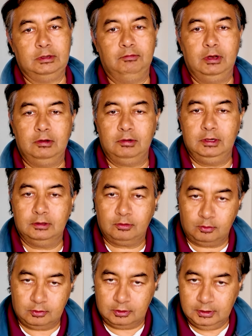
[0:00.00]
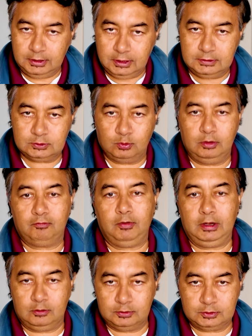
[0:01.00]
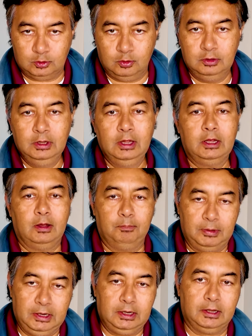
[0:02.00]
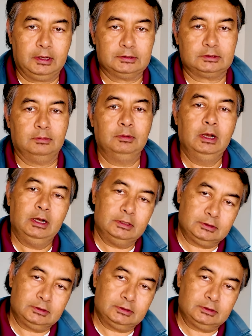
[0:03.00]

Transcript: 730 square feet or so, completely custom.